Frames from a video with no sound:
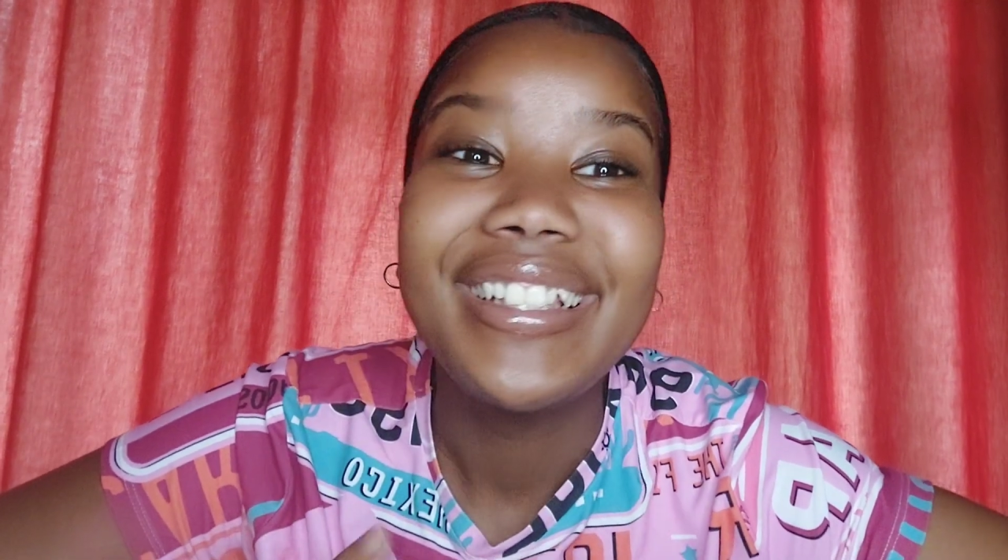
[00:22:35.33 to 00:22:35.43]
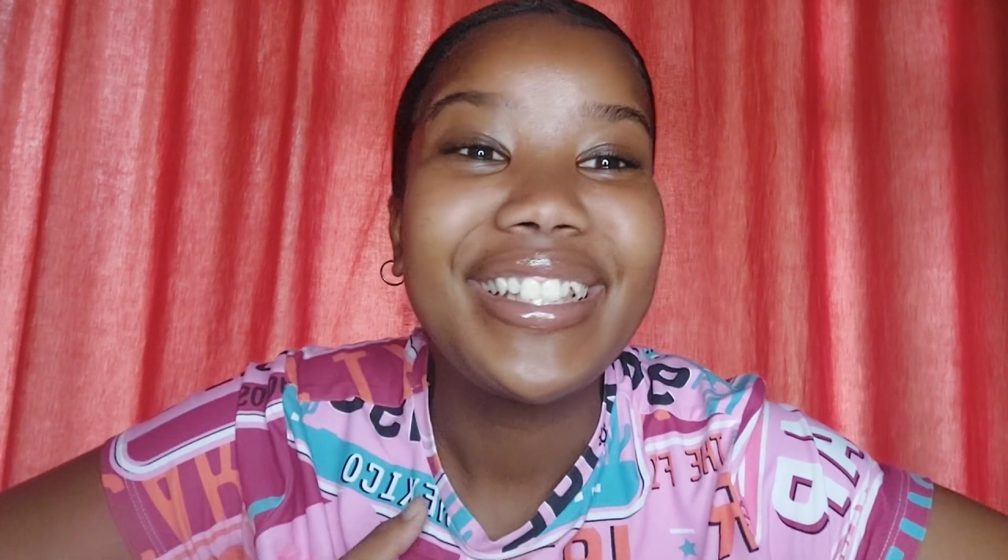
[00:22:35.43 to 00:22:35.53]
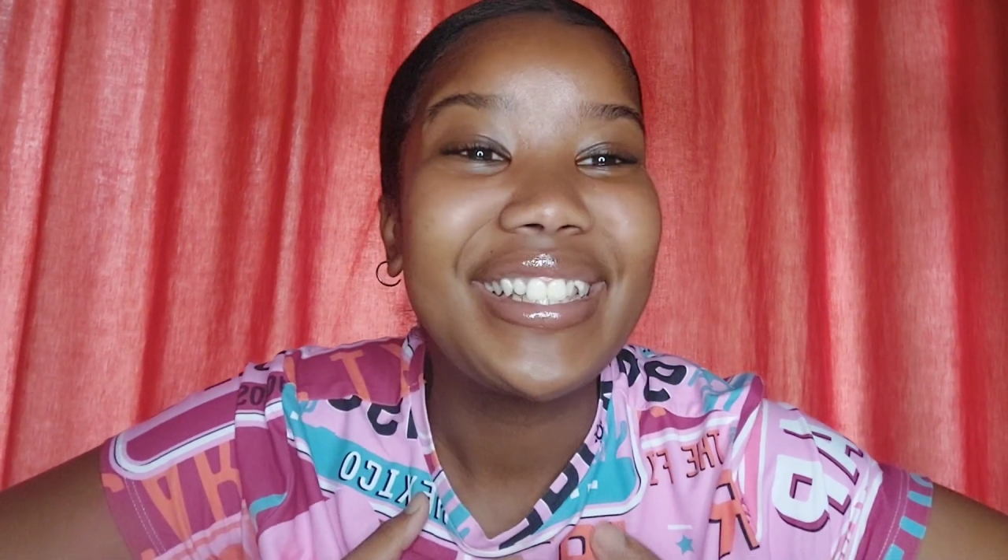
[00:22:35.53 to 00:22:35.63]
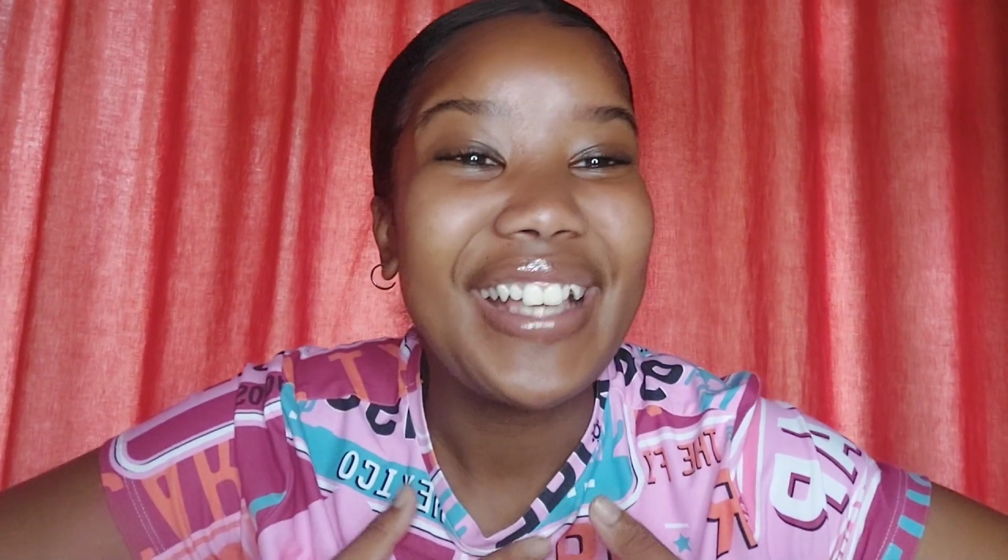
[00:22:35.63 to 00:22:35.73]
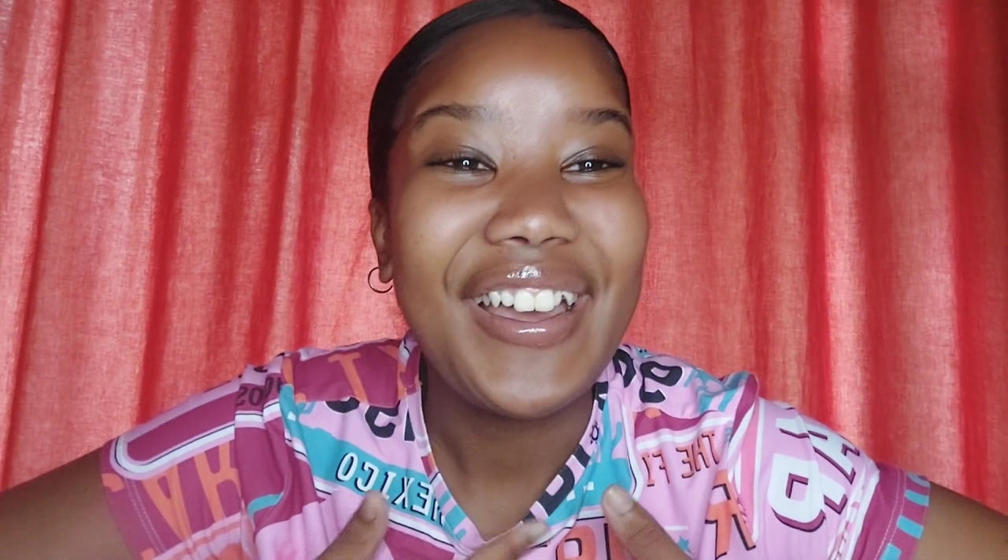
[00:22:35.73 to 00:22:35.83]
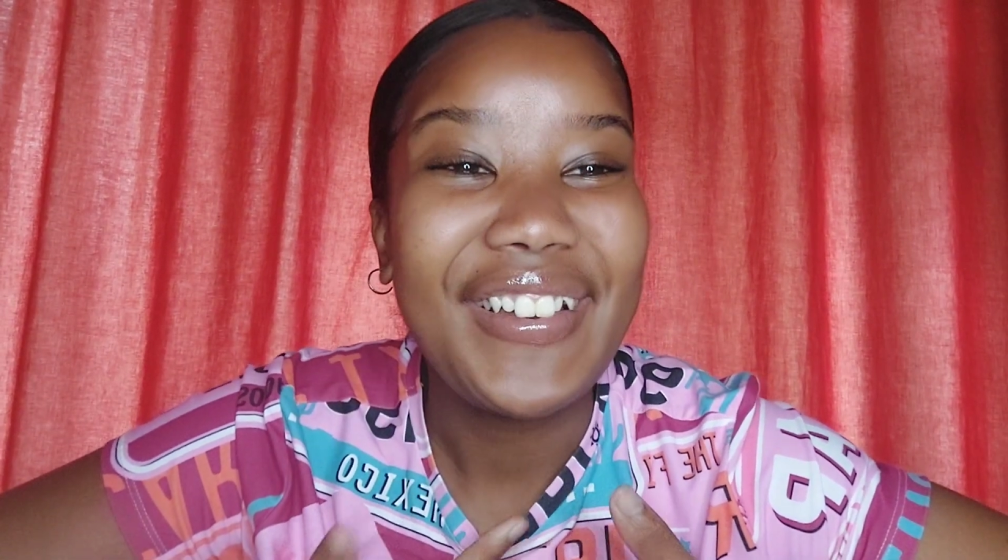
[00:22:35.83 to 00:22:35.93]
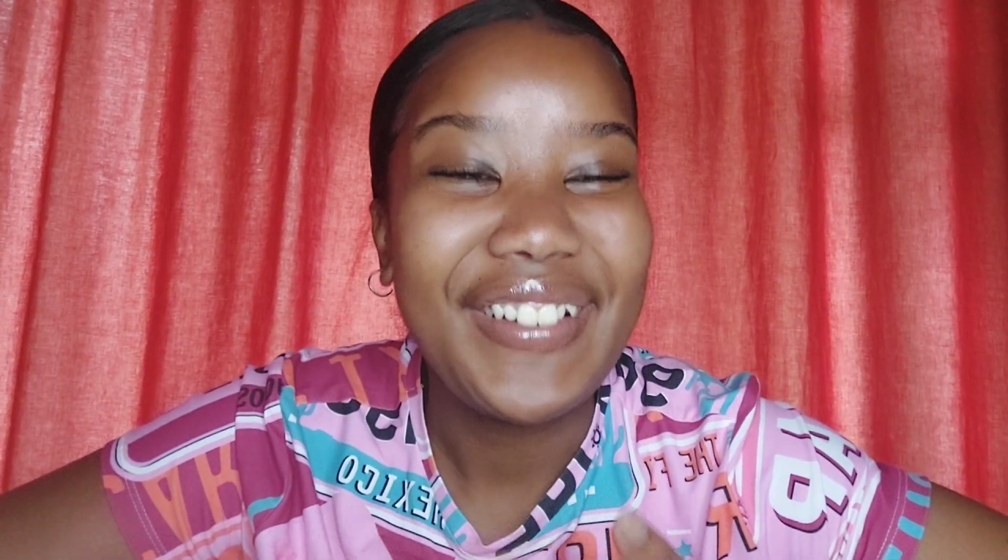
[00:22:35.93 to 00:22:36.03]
So